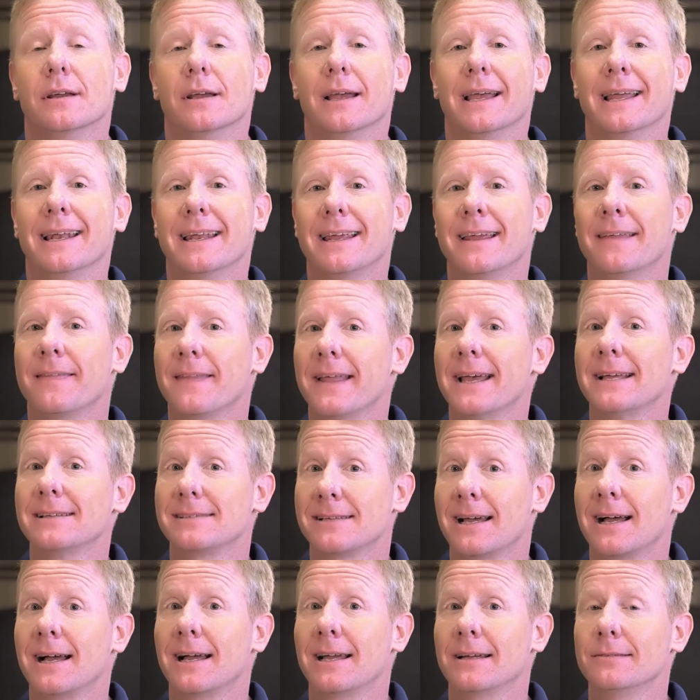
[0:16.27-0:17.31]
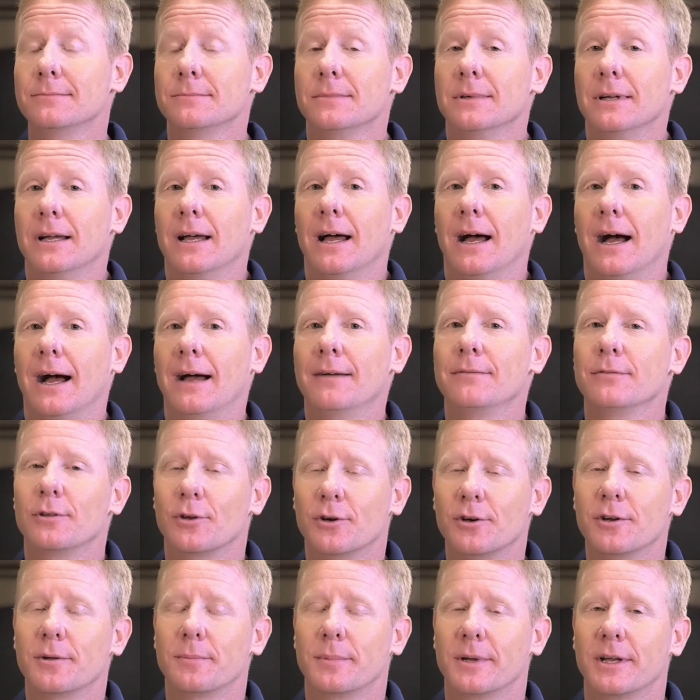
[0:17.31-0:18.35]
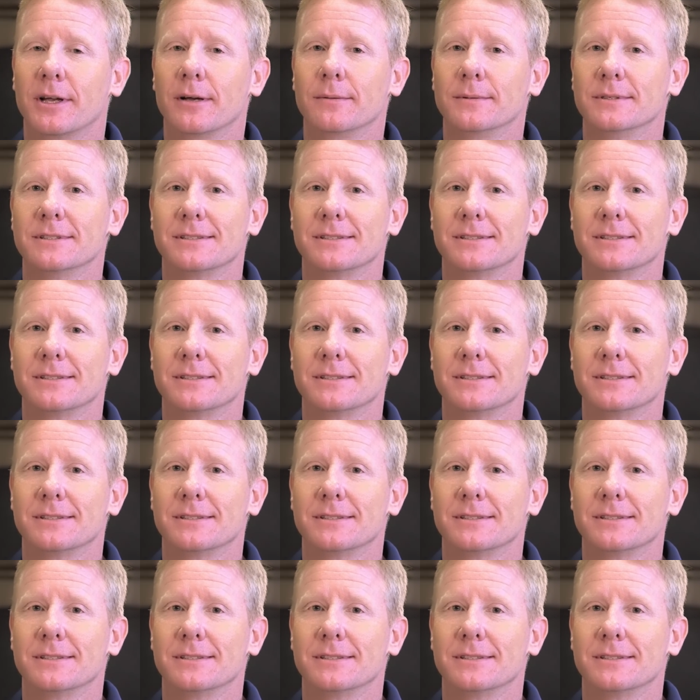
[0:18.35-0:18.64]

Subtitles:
and in that time, I've learned to become